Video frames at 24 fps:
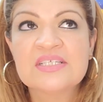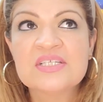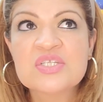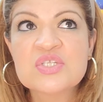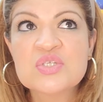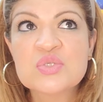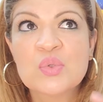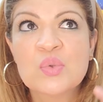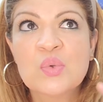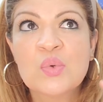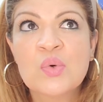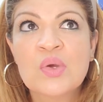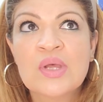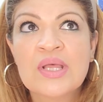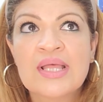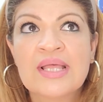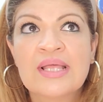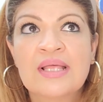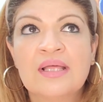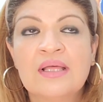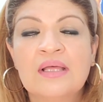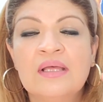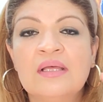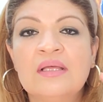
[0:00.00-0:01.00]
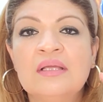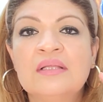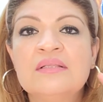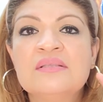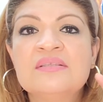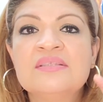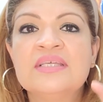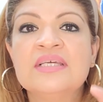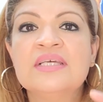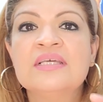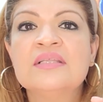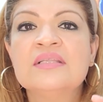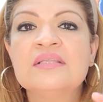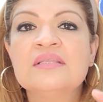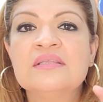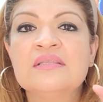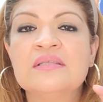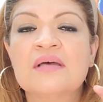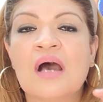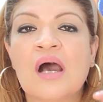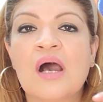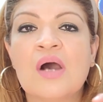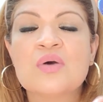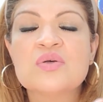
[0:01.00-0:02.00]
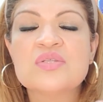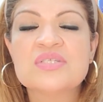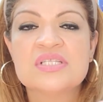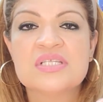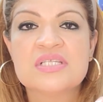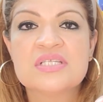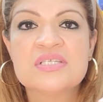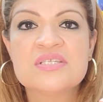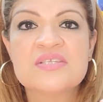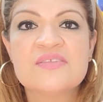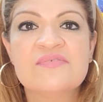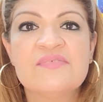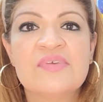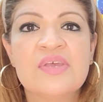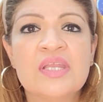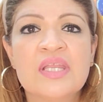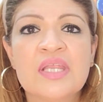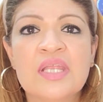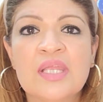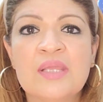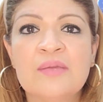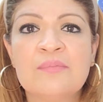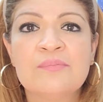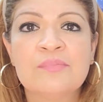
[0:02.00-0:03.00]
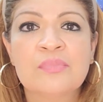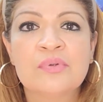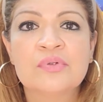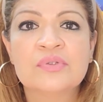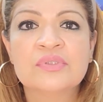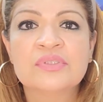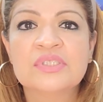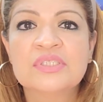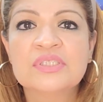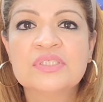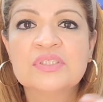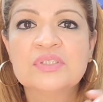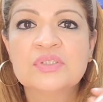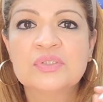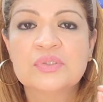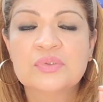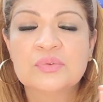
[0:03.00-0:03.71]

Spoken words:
So 10th house is very important